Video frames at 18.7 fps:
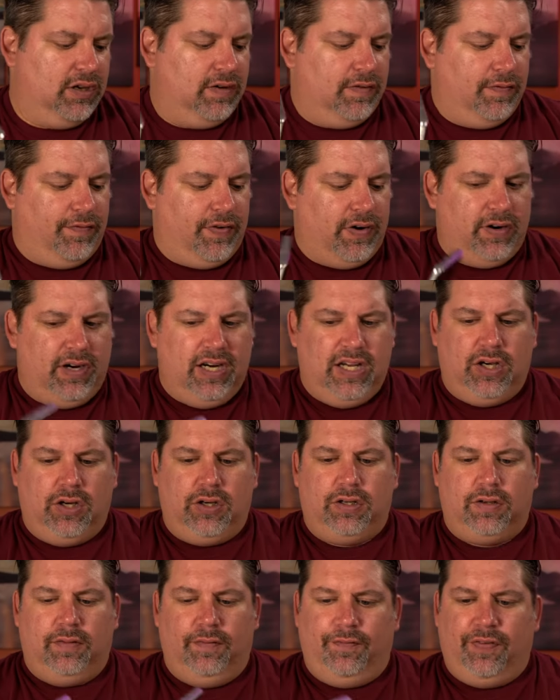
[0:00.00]
Very,
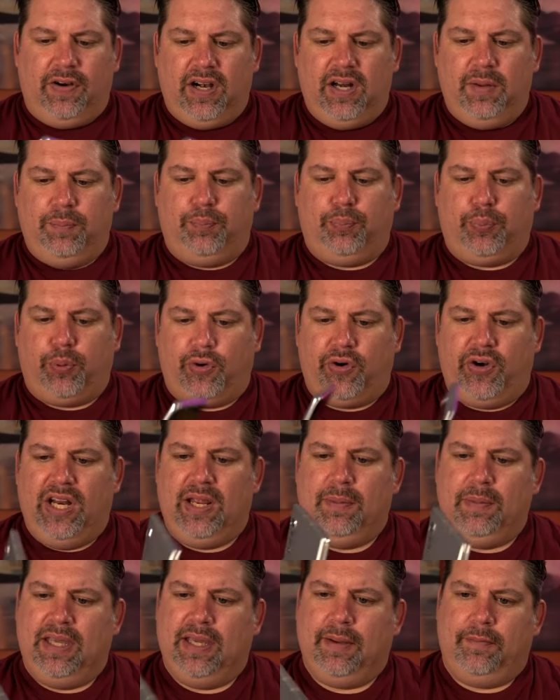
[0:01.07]
very
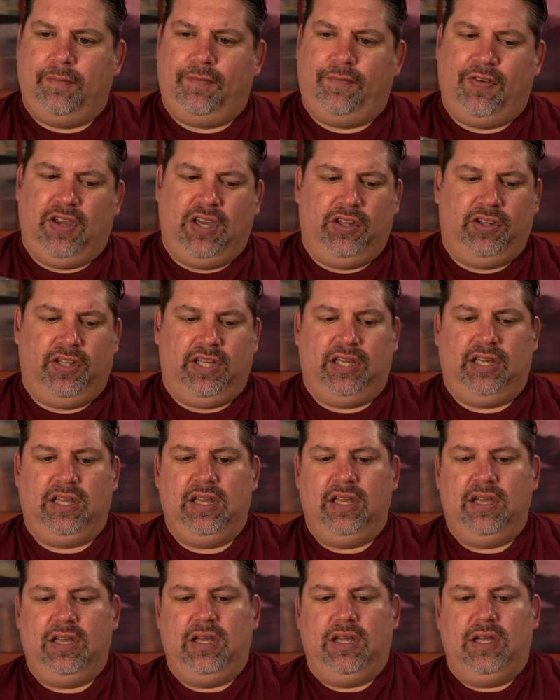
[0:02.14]
premium feeling
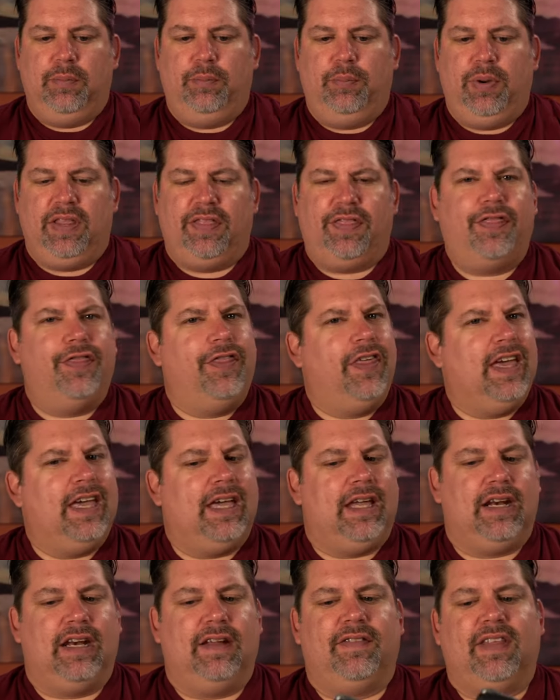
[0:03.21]
but
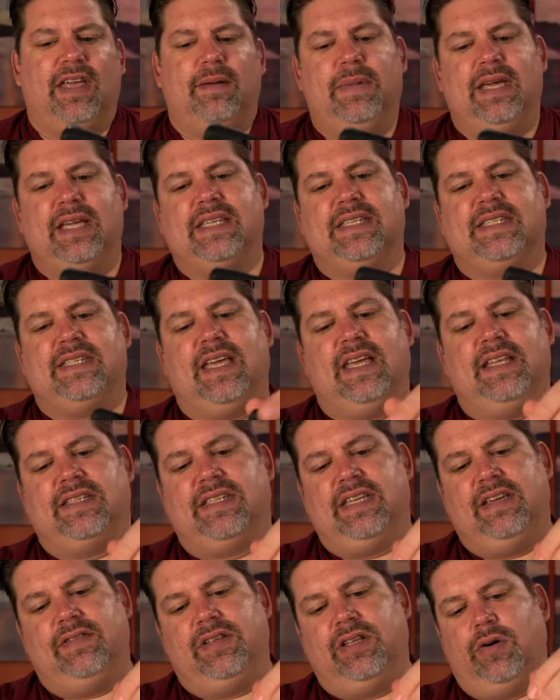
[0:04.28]
thin, if that makes
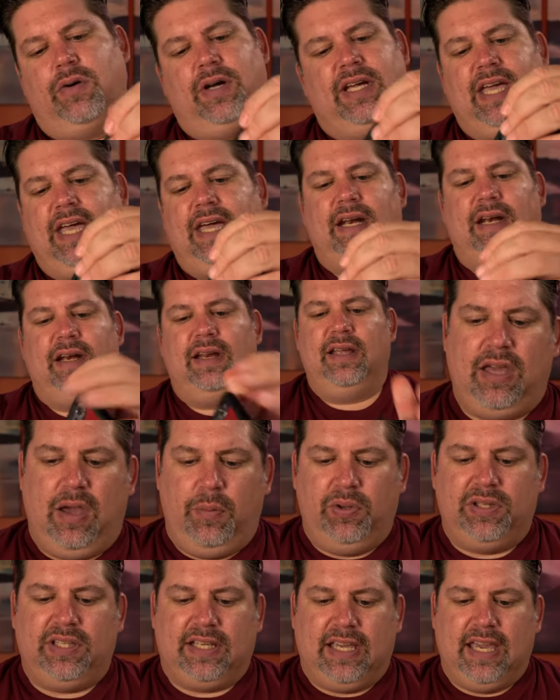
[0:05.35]
sense, even though again, and
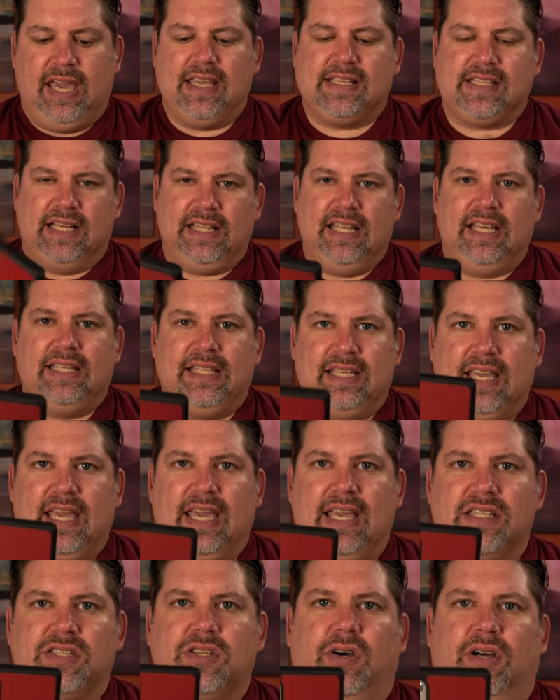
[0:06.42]
with the case, I like the
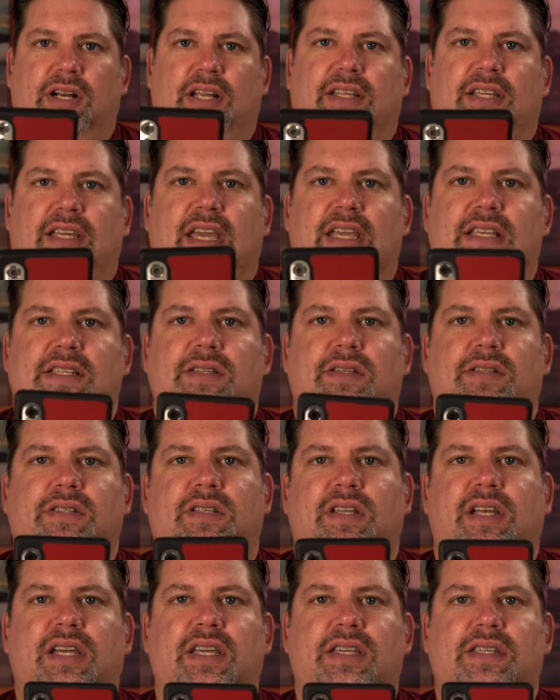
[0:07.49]
case on it. The case looks
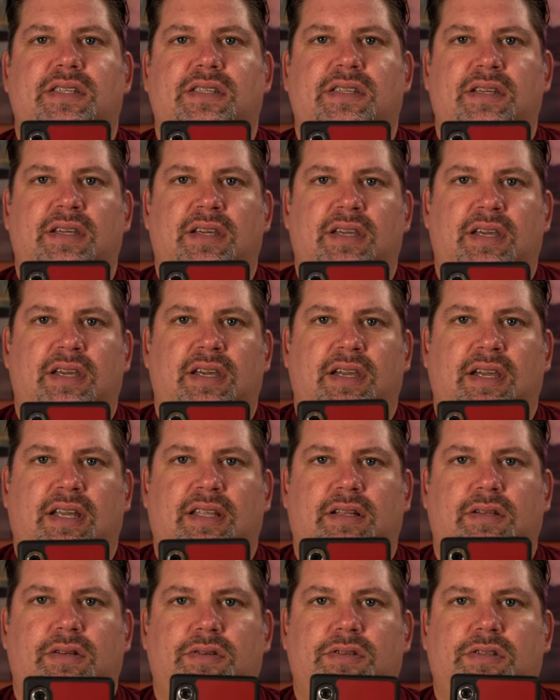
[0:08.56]
nice. Got
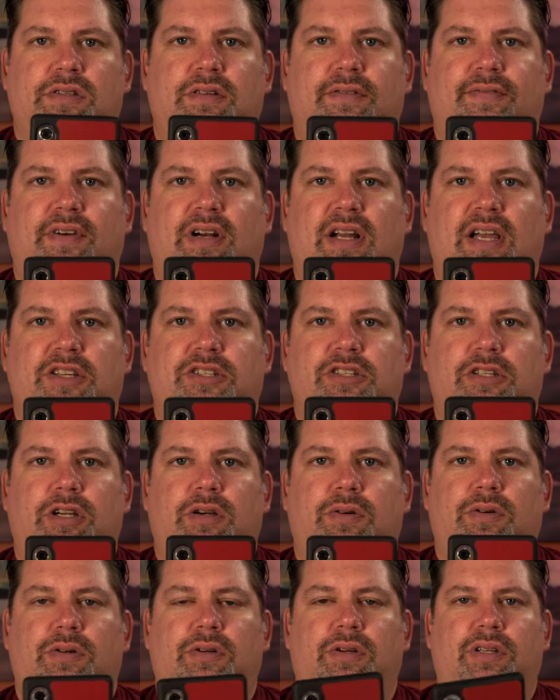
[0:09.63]
the little silver action
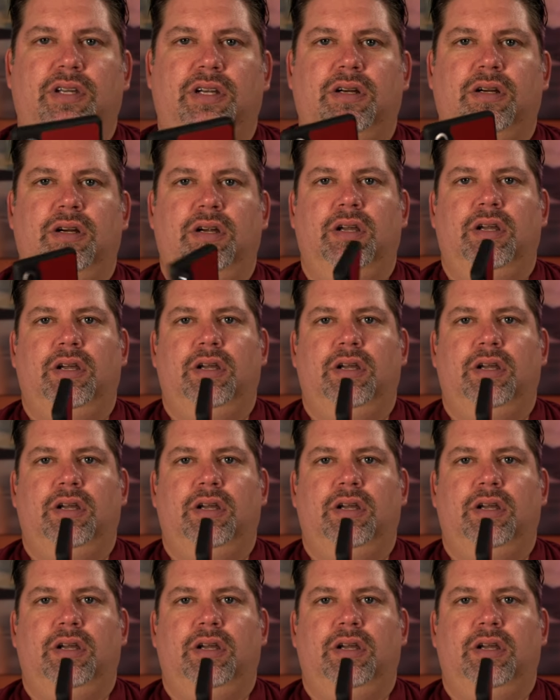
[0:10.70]
going on there.